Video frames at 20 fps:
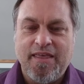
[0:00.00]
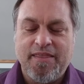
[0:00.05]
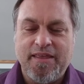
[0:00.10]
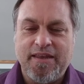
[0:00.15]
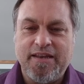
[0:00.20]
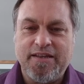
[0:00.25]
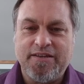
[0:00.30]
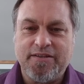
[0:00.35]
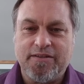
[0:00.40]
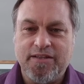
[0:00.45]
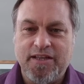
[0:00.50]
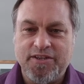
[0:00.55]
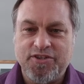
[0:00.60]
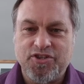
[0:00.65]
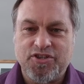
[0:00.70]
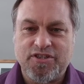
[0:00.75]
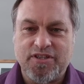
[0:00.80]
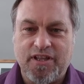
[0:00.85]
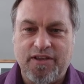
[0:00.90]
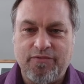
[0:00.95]
they need to
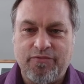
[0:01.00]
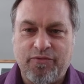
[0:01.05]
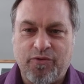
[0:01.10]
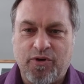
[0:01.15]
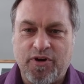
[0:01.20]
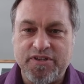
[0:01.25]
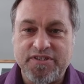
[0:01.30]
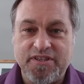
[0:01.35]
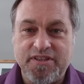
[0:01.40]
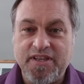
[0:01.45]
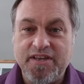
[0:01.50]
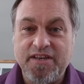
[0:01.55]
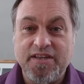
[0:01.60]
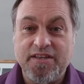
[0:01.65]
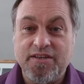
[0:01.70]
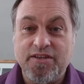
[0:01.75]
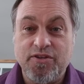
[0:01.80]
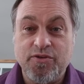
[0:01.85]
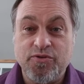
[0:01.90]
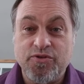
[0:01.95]
legislate for us that they
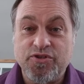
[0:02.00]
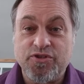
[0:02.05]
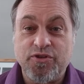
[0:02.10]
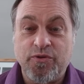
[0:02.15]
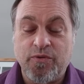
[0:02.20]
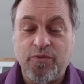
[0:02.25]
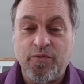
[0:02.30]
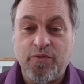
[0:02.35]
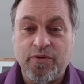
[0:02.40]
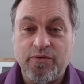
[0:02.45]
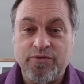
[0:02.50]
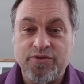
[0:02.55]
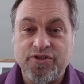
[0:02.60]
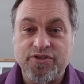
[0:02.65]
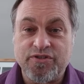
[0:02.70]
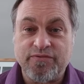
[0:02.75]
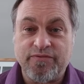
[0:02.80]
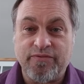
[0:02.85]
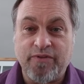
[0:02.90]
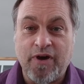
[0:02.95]
didn't used to, and we were
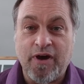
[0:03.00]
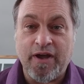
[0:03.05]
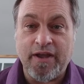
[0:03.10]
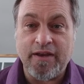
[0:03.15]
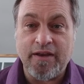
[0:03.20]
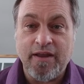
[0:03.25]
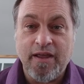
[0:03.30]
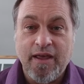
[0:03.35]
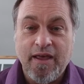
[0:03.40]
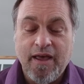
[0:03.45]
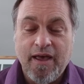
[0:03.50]
just fine.